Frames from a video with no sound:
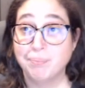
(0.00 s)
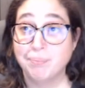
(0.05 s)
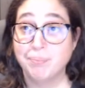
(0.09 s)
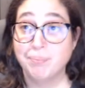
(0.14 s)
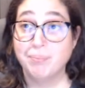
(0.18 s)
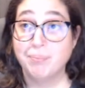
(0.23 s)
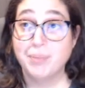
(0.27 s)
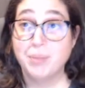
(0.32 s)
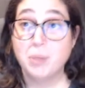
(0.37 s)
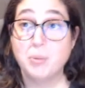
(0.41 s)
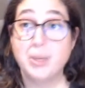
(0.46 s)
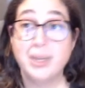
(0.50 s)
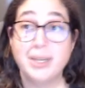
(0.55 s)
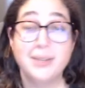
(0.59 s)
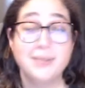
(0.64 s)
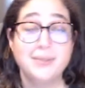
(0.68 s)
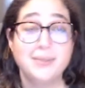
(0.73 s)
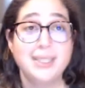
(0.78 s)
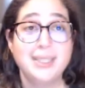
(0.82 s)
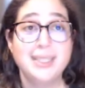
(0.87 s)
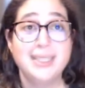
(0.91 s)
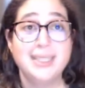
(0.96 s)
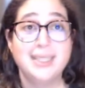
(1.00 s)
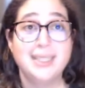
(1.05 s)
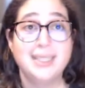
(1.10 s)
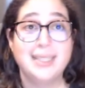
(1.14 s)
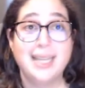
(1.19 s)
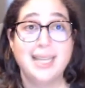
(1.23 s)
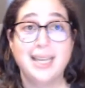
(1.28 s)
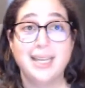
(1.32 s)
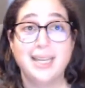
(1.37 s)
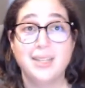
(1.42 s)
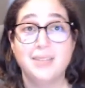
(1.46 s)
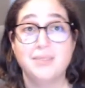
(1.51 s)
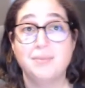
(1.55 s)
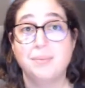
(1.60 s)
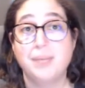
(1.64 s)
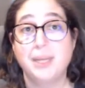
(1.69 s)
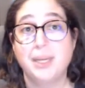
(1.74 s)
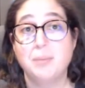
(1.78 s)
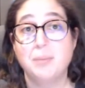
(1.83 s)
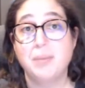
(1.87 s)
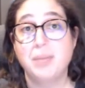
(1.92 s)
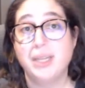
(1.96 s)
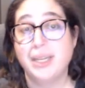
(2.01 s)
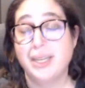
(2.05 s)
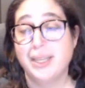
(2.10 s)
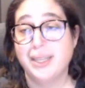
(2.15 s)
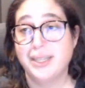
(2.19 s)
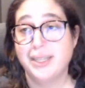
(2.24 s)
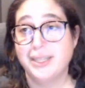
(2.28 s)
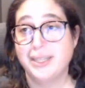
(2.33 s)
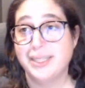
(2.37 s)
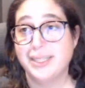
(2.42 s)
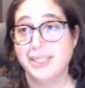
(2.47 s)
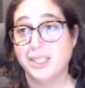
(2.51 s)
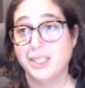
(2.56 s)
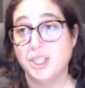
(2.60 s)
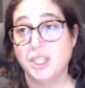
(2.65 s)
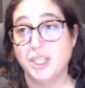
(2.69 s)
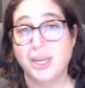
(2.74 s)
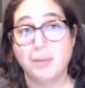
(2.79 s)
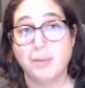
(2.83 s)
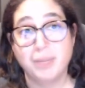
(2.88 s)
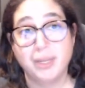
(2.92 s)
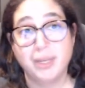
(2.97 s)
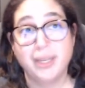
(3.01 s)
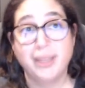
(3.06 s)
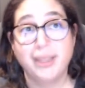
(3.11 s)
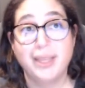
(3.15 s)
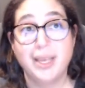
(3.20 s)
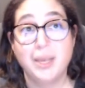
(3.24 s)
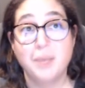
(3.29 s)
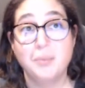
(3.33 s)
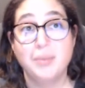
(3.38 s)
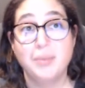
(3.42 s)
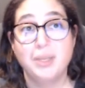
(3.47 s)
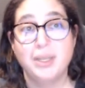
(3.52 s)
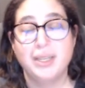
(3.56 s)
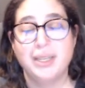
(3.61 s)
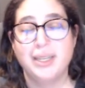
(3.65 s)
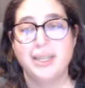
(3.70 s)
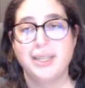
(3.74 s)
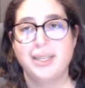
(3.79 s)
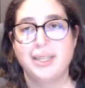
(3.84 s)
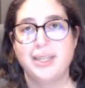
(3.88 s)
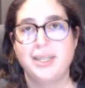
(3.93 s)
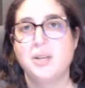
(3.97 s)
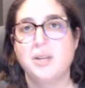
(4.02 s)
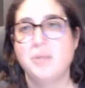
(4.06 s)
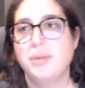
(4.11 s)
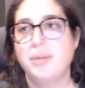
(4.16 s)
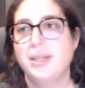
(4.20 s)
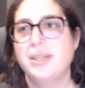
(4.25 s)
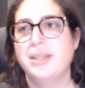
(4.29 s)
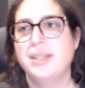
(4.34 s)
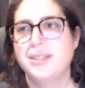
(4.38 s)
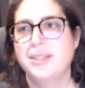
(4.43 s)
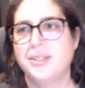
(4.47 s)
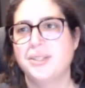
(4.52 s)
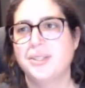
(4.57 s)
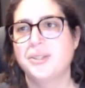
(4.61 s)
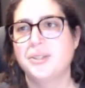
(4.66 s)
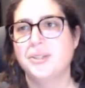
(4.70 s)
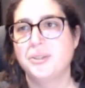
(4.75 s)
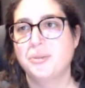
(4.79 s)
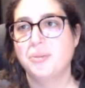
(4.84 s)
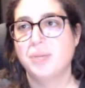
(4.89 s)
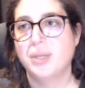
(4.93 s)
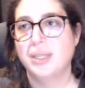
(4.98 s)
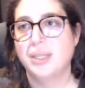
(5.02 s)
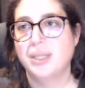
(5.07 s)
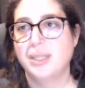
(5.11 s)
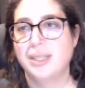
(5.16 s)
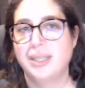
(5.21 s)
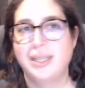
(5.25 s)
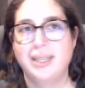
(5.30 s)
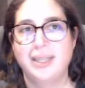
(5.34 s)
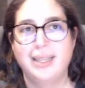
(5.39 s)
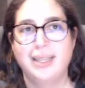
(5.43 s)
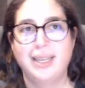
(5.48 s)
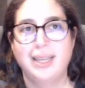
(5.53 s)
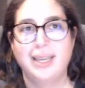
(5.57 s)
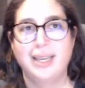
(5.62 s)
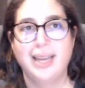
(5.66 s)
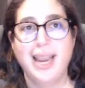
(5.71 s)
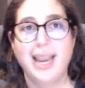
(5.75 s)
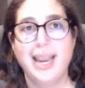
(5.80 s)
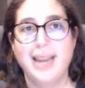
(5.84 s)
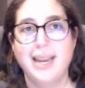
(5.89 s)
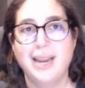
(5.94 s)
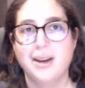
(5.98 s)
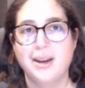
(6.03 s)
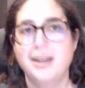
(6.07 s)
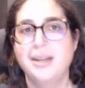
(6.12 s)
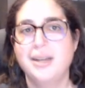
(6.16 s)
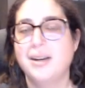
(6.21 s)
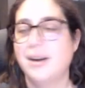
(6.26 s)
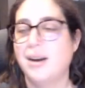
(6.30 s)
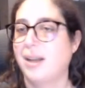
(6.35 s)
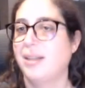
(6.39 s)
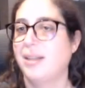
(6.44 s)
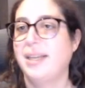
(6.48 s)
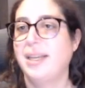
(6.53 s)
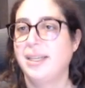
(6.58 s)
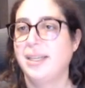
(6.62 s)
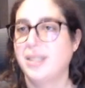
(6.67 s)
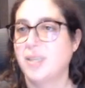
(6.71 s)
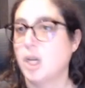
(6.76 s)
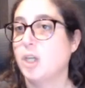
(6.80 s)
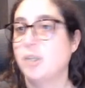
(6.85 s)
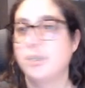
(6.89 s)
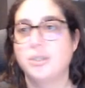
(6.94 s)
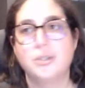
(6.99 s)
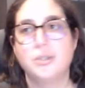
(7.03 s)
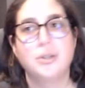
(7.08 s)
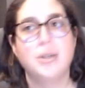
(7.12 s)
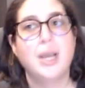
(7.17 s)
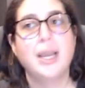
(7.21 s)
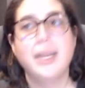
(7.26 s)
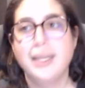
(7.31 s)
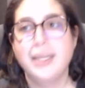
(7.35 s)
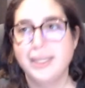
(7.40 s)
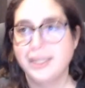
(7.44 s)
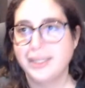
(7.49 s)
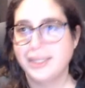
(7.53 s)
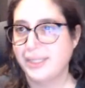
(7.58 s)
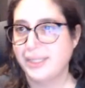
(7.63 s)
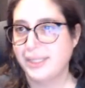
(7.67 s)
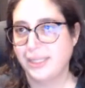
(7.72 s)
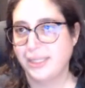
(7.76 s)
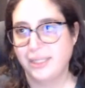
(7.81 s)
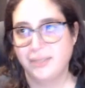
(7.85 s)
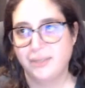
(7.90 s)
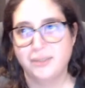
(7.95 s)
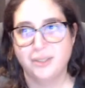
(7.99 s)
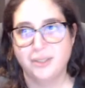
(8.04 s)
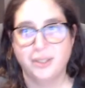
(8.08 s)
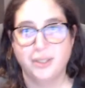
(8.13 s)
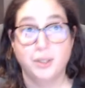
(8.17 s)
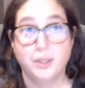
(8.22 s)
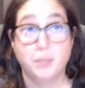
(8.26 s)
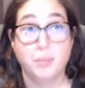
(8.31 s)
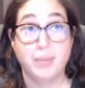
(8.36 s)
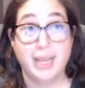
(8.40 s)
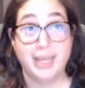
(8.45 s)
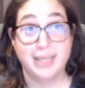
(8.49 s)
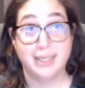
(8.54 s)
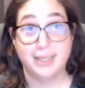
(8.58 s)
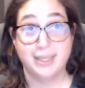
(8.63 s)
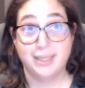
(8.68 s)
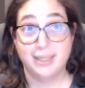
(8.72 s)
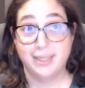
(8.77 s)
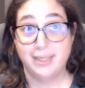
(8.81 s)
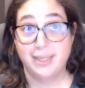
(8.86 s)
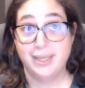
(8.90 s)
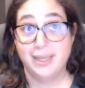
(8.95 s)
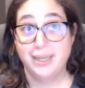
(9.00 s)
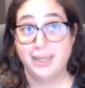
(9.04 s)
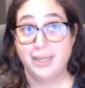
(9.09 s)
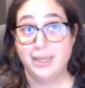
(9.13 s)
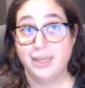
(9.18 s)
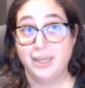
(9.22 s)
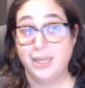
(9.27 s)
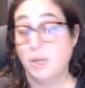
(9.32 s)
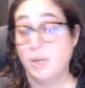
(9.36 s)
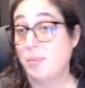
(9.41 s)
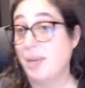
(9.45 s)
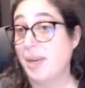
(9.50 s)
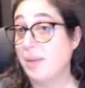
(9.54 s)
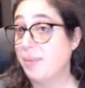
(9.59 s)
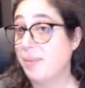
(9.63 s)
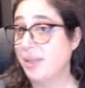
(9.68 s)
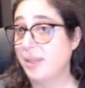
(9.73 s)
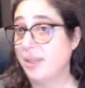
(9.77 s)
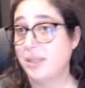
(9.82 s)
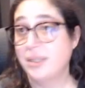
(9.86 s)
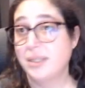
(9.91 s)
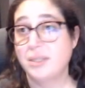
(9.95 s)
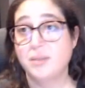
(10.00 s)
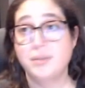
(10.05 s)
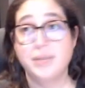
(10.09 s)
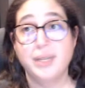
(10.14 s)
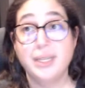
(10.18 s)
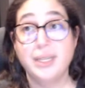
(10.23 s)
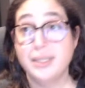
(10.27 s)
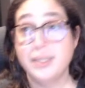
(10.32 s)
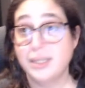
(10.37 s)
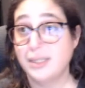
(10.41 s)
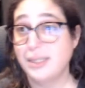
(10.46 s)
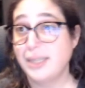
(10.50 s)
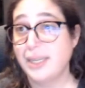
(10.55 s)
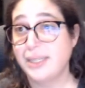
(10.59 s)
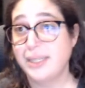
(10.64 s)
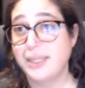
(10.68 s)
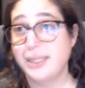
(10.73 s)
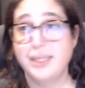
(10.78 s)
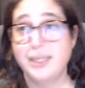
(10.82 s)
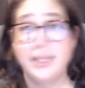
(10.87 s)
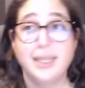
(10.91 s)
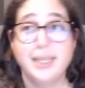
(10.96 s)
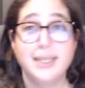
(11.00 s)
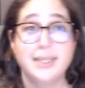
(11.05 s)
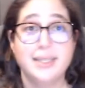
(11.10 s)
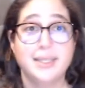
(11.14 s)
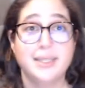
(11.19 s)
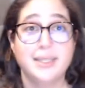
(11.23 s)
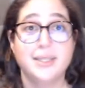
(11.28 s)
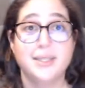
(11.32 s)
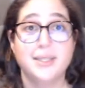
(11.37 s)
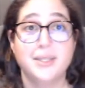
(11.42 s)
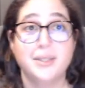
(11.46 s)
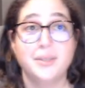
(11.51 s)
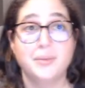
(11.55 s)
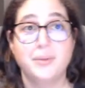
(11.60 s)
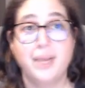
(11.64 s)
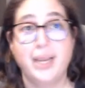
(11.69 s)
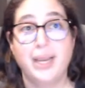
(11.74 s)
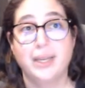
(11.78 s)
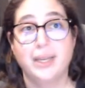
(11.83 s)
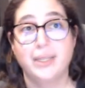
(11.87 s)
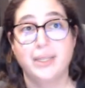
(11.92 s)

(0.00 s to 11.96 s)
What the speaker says: But what if instead of blaming others and shaming them, we assume that, hey, our colleagues are trying to deliver their best. And maybe there's a reason they did things a certain way.